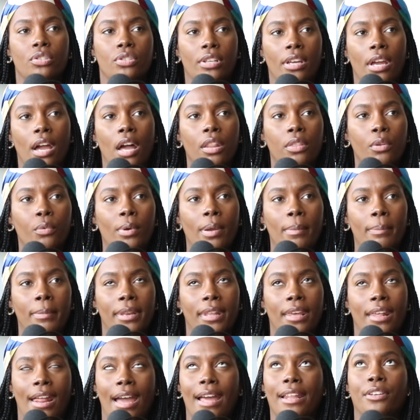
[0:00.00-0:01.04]
All the women
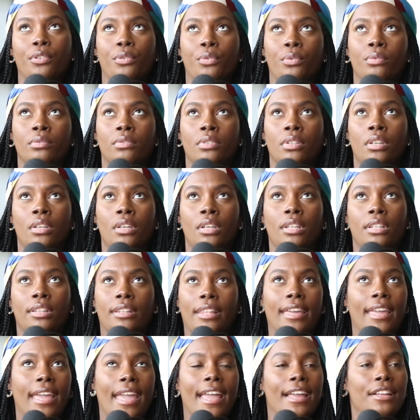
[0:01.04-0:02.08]
that I knew,
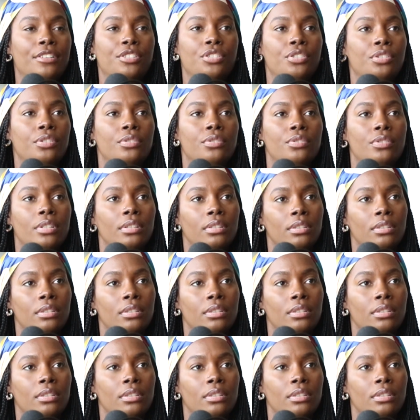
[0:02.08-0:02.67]
they had children.